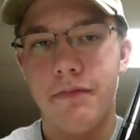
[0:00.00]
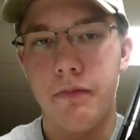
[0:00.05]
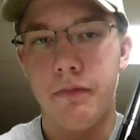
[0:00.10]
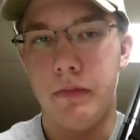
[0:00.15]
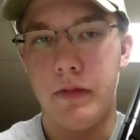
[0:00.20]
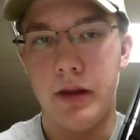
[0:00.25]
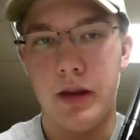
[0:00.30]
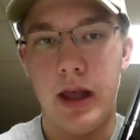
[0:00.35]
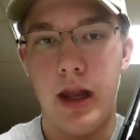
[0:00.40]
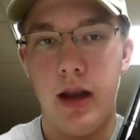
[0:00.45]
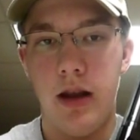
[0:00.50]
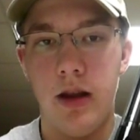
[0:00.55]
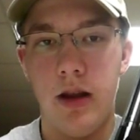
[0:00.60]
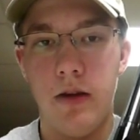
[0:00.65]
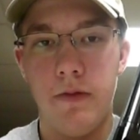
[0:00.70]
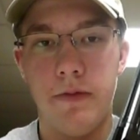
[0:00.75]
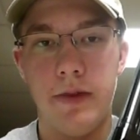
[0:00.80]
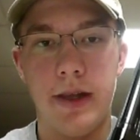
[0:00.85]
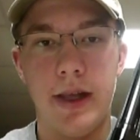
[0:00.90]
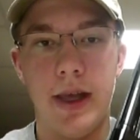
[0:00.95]
And I
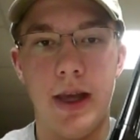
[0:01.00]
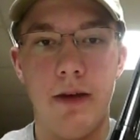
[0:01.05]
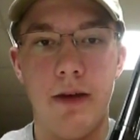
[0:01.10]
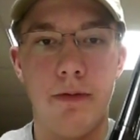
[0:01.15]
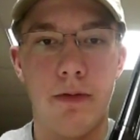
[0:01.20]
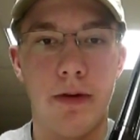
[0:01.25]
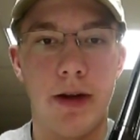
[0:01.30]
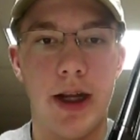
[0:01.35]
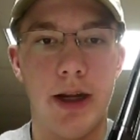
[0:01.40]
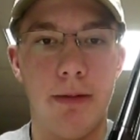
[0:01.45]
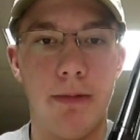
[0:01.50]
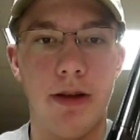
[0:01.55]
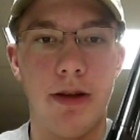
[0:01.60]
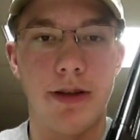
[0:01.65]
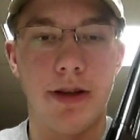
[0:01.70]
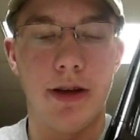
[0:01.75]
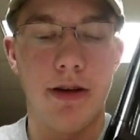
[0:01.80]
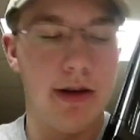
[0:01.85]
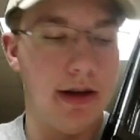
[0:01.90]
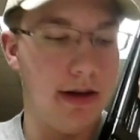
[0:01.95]
love the guy for giving me
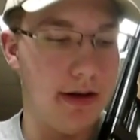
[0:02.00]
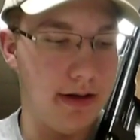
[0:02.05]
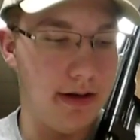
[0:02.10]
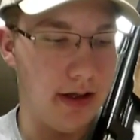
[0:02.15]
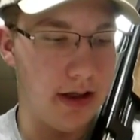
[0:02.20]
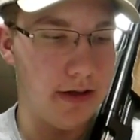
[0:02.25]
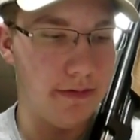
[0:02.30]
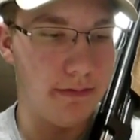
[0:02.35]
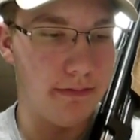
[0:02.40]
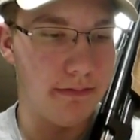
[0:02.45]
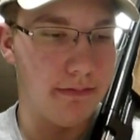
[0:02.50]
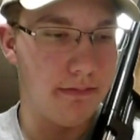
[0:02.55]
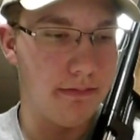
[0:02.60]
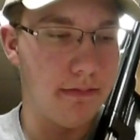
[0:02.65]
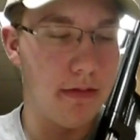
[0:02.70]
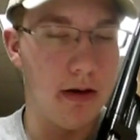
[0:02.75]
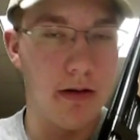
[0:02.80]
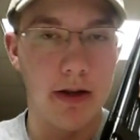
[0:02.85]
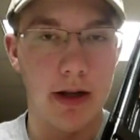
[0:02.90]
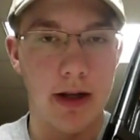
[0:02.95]
this gun. I just love him
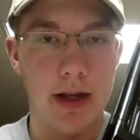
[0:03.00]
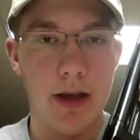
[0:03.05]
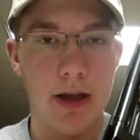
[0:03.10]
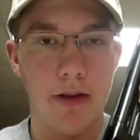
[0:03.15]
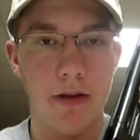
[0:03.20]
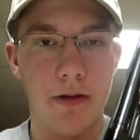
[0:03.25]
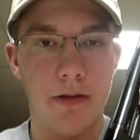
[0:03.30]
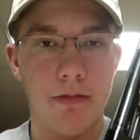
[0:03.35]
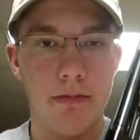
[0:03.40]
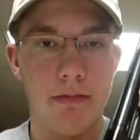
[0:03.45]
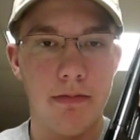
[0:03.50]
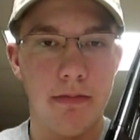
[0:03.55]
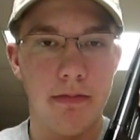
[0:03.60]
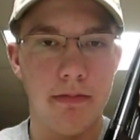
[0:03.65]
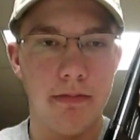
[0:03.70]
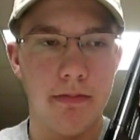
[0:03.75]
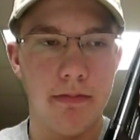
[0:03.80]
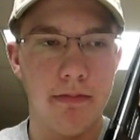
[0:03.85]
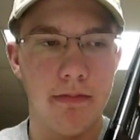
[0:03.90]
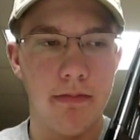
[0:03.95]
all together.
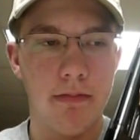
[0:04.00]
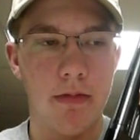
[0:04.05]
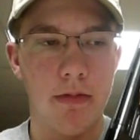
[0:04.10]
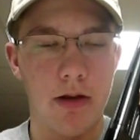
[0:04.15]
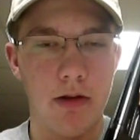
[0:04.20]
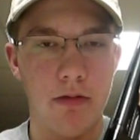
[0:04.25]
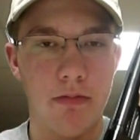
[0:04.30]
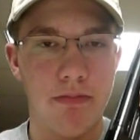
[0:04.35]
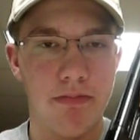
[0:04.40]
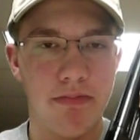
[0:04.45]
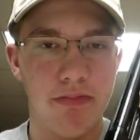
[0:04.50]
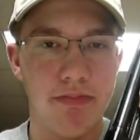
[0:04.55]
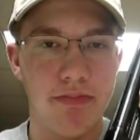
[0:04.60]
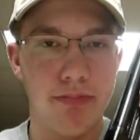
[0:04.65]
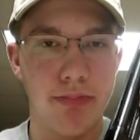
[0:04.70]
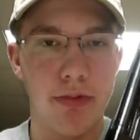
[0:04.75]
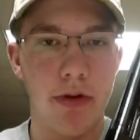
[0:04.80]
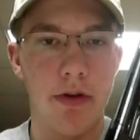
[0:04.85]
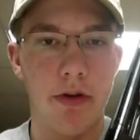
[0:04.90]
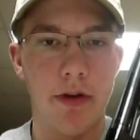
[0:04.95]

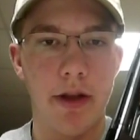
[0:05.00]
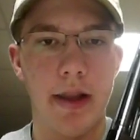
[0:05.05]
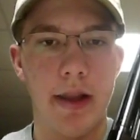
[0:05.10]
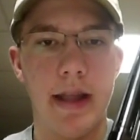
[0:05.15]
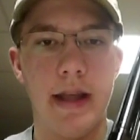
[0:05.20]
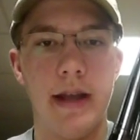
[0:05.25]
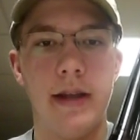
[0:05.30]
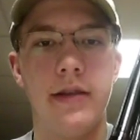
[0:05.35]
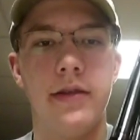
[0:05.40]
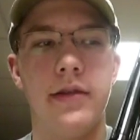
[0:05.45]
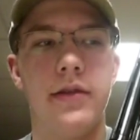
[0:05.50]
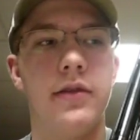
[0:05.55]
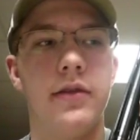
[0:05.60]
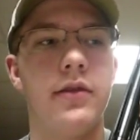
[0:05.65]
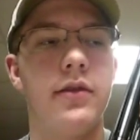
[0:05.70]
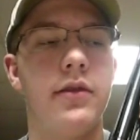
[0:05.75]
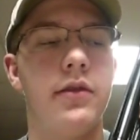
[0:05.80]
Brotherly lies.